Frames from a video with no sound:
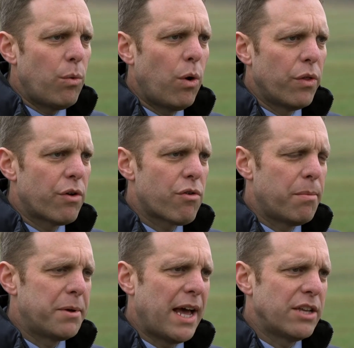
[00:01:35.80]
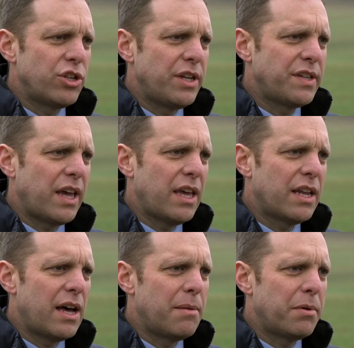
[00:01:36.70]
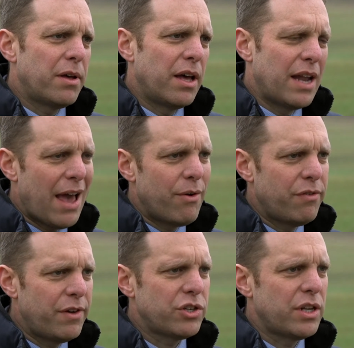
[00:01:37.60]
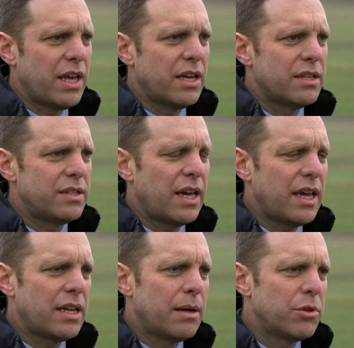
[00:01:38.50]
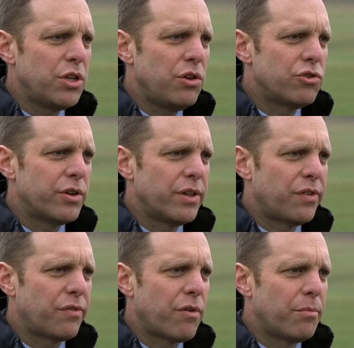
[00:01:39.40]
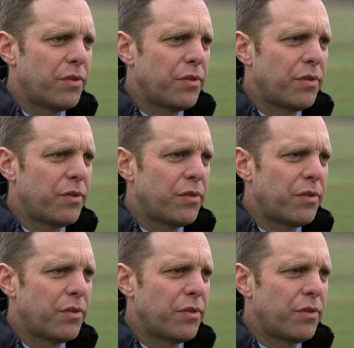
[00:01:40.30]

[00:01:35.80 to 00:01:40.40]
what the crop had actually taken up and how efficiently it had taken up the nutrients from the